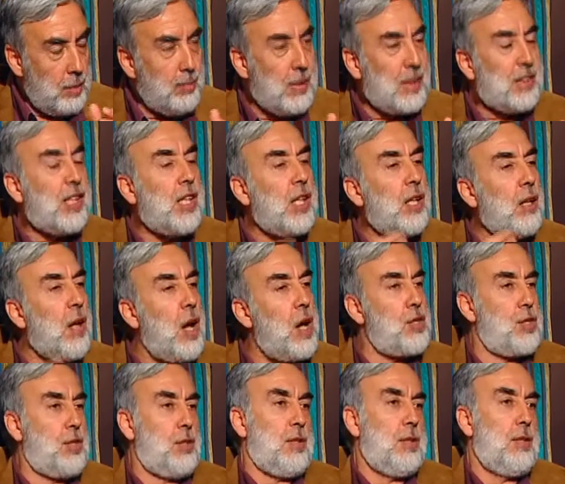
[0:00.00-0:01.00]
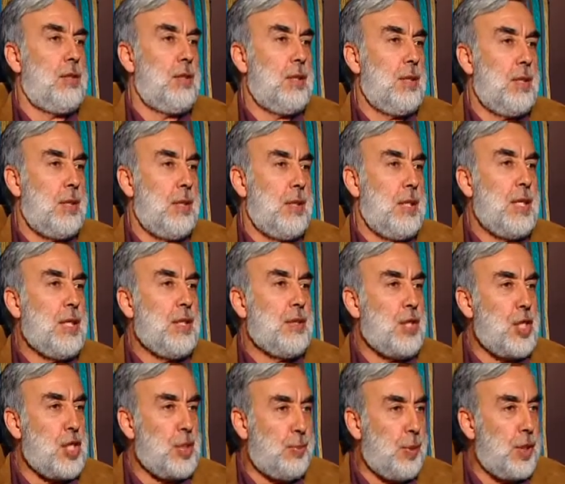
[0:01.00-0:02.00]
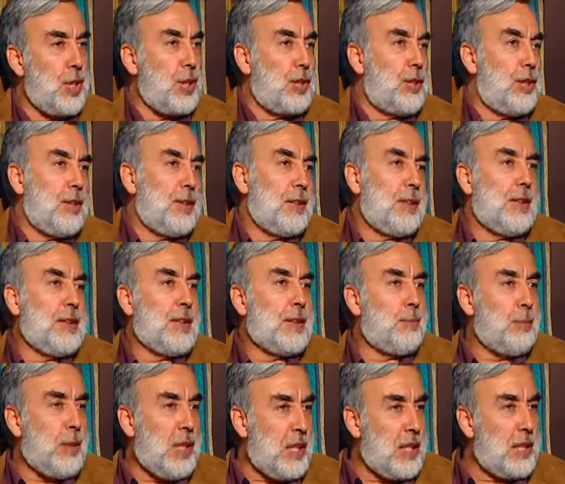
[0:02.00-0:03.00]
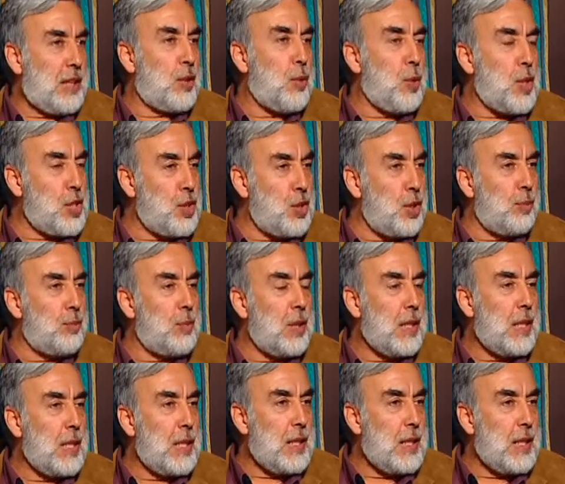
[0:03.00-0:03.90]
But he lost the spirit, the meaning, the wisdom